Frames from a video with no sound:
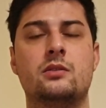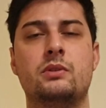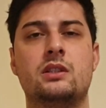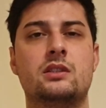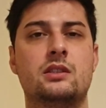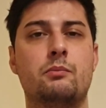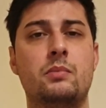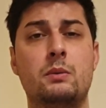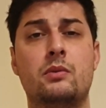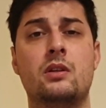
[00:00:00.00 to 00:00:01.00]
Because some
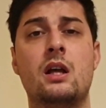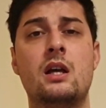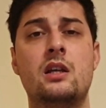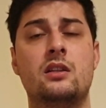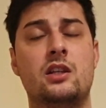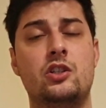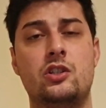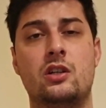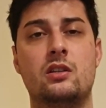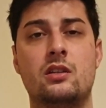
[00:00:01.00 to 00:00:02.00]
people, they
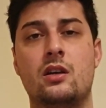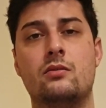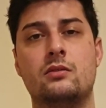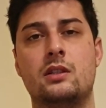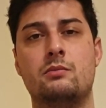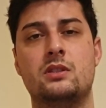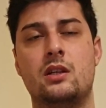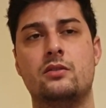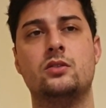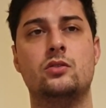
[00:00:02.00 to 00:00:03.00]
shut down
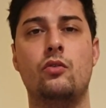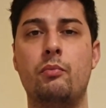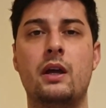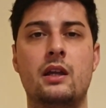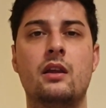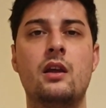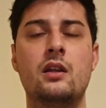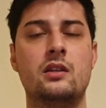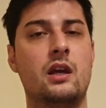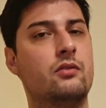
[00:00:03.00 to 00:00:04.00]
themselves so bad,
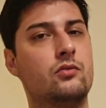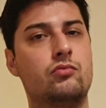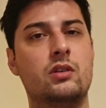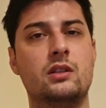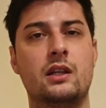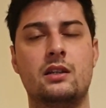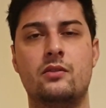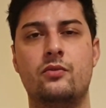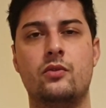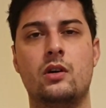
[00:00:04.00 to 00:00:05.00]
they have to run like
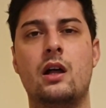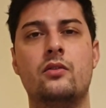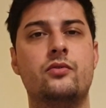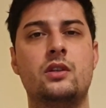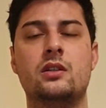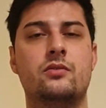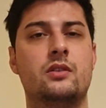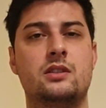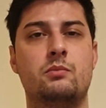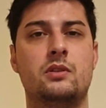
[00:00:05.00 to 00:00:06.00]
for half a year, for
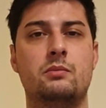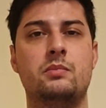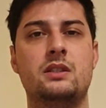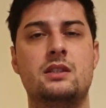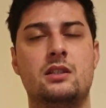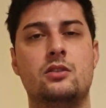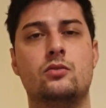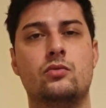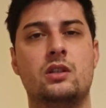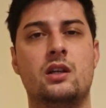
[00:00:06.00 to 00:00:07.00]
example, a PCT to
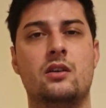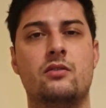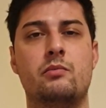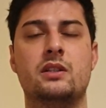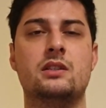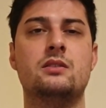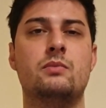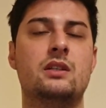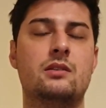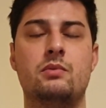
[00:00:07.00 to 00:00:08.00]
recover. But it's
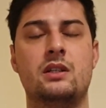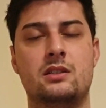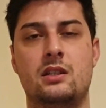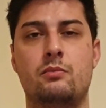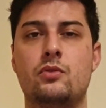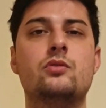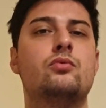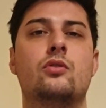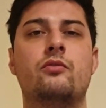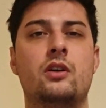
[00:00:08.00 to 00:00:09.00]
mainly because they abuse
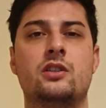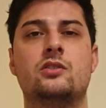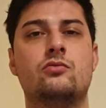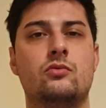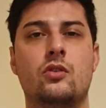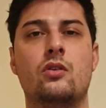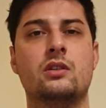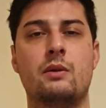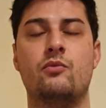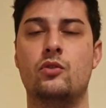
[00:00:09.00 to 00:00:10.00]
for a very long
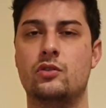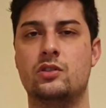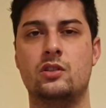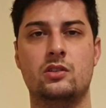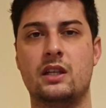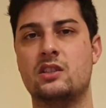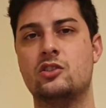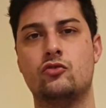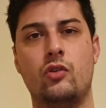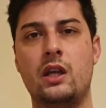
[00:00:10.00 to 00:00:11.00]
time, for like
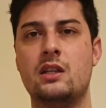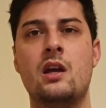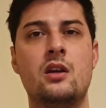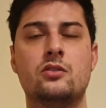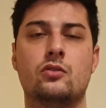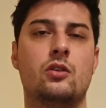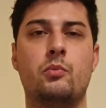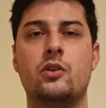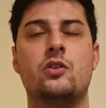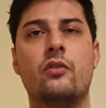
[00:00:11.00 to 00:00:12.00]
straight, so the
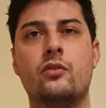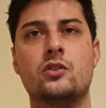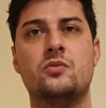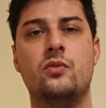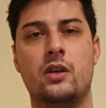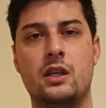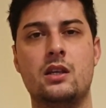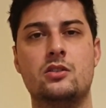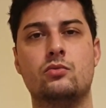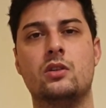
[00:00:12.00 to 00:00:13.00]
body, of course, for
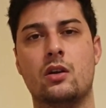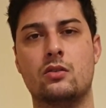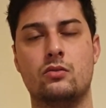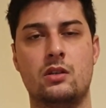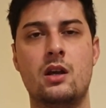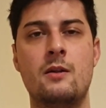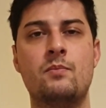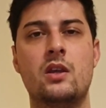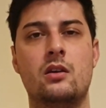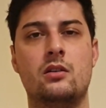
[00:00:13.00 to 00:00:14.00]
years without doing
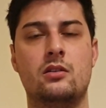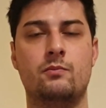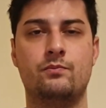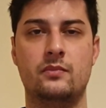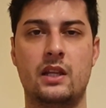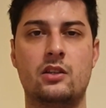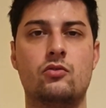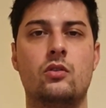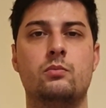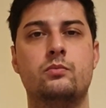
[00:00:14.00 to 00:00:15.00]

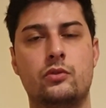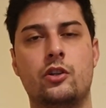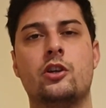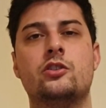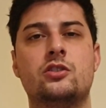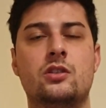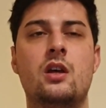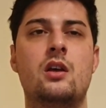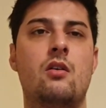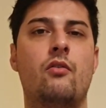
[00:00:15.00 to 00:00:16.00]
natural production,
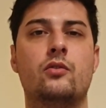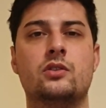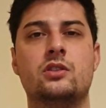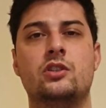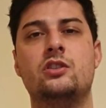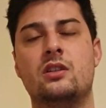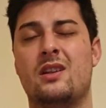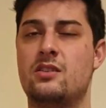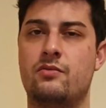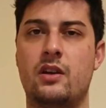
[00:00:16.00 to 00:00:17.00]
of course they shut, and
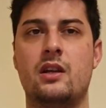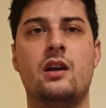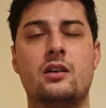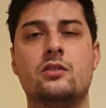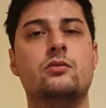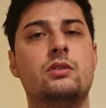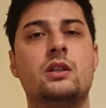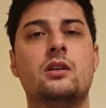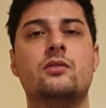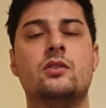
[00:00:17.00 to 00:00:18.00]
it's very hard to recover.